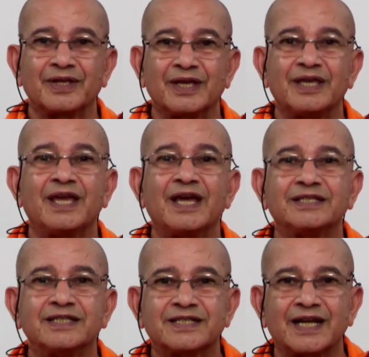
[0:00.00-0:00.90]
He has
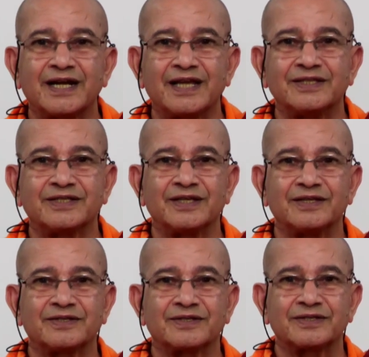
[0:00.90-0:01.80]
his
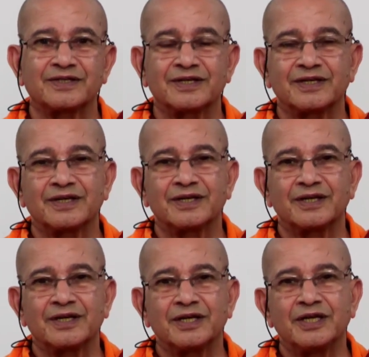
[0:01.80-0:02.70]
tendencies.
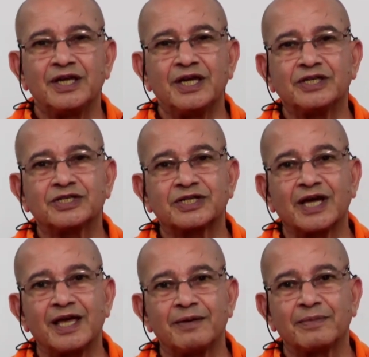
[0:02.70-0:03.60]
Each
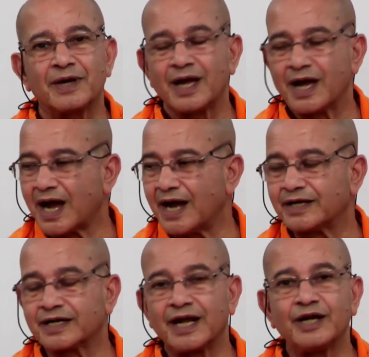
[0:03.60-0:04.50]
time I
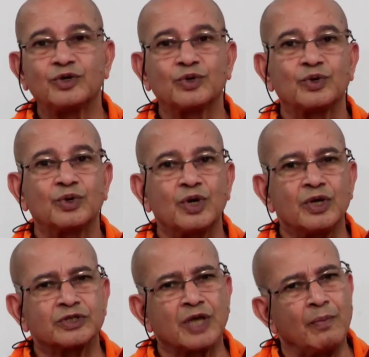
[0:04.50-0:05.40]
try to
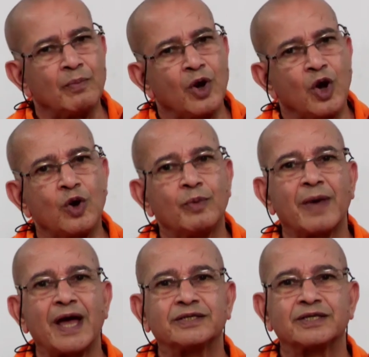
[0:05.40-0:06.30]
somehow
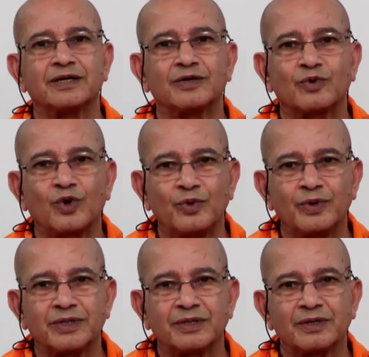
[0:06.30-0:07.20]
match and go
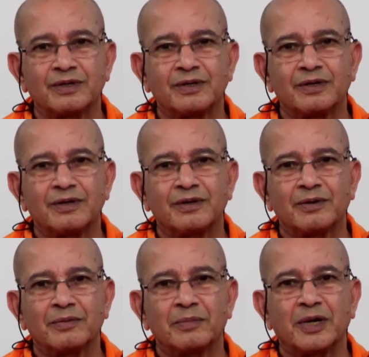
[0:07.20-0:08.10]
with,
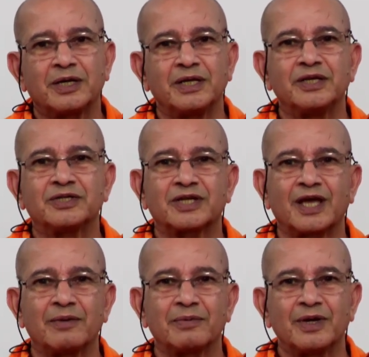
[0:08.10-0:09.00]
but each
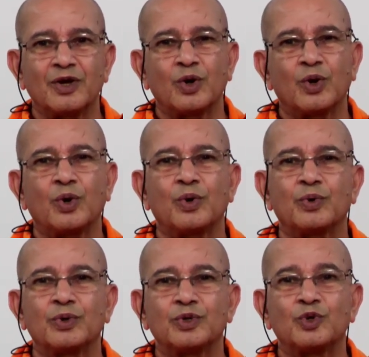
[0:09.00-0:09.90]
time, oh,
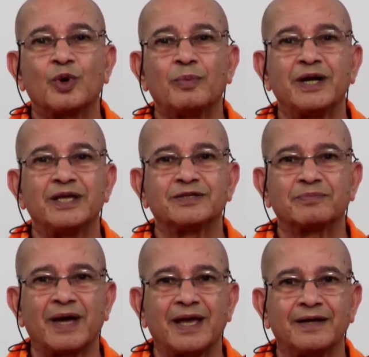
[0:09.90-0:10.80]
nobody is
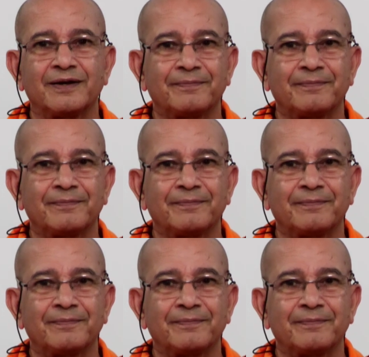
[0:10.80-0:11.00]
mine.